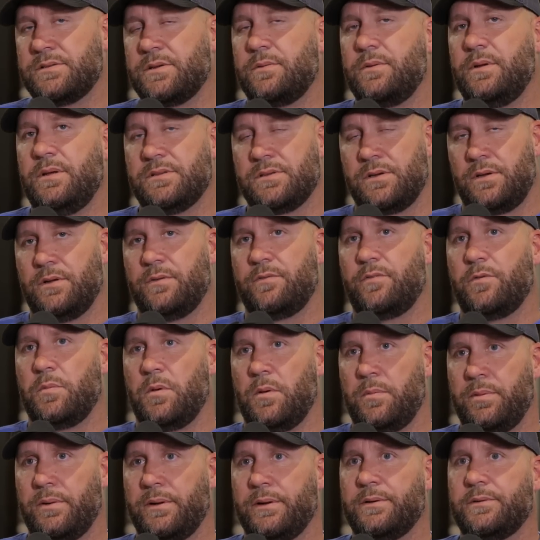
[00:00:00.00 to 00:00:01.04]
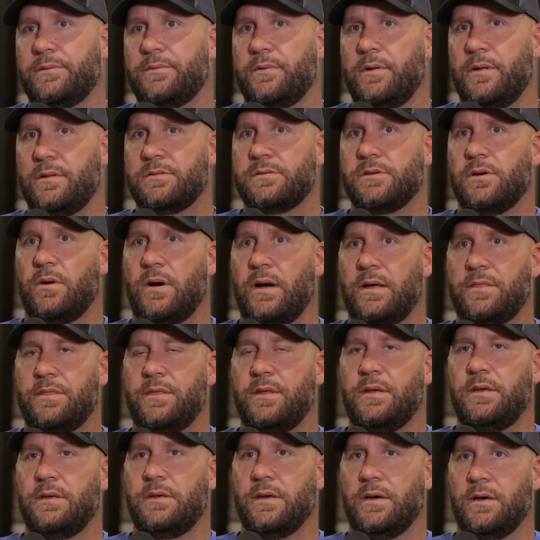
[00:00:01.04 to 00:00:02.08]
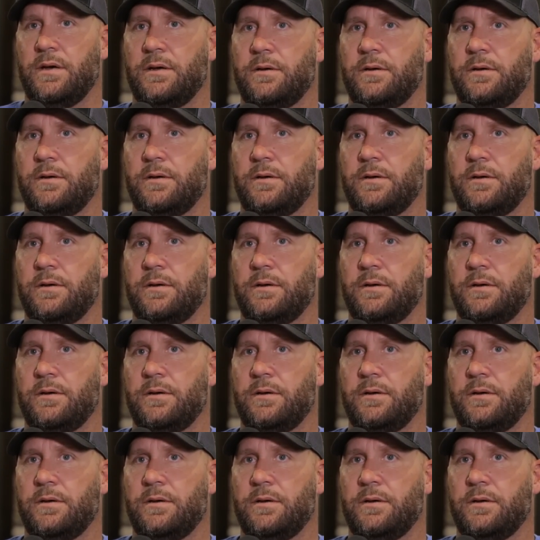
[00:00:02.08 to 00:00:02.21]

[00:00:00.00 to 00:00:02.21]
a good football player, and so I think